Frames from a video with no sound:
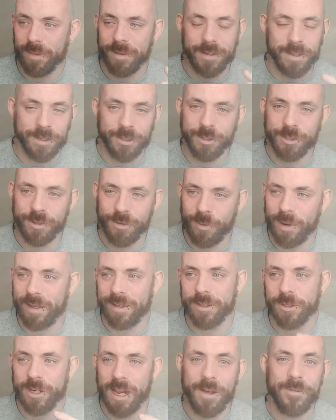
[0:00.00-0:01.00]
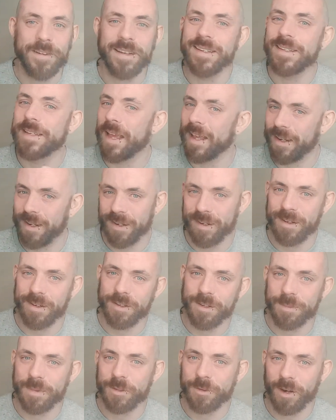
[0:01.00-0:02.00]
the dish the way the chef intended it
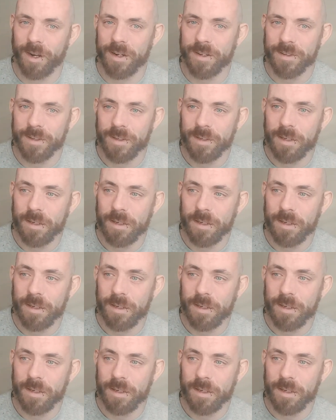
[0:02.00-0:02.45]
to be tried,